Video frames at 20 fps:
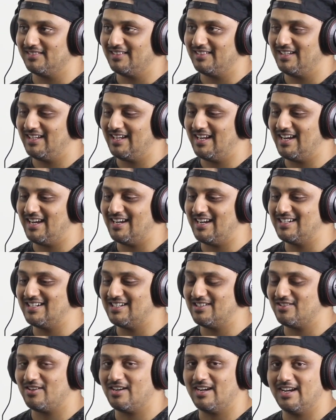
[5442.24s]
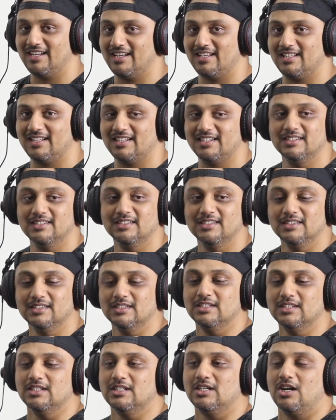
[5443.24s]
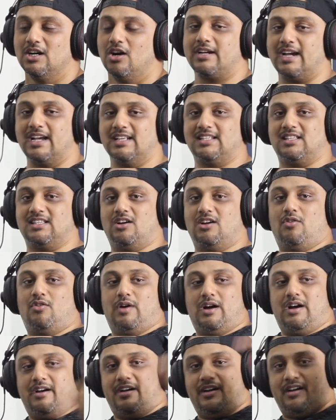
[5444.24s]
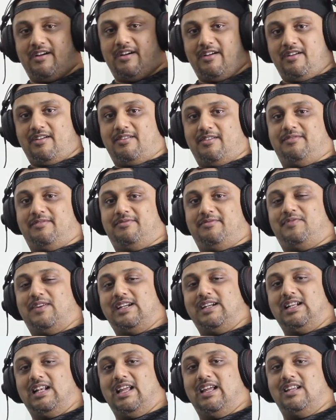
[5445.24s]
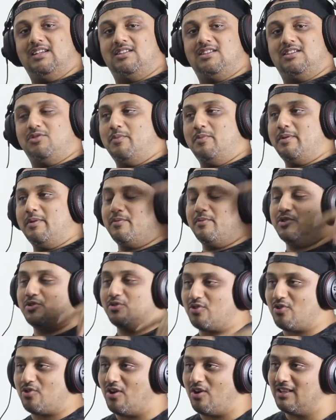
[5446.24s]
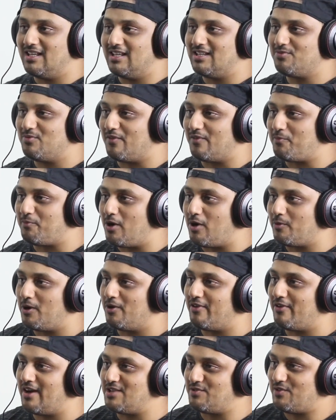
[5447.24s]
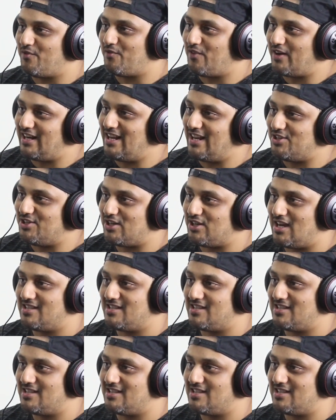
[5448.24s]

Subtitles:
Yeah. All right. Okay, so Fadil and we should call this what, Popcorn Rants with Fadil and Shaz.